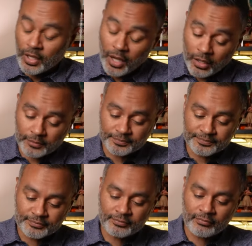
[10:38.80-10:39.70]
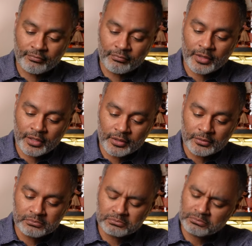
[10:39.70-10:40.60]
Oh.
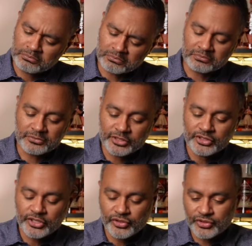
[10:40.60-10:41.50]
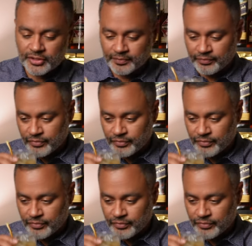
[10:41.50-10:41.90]
Hmm, this is interesting.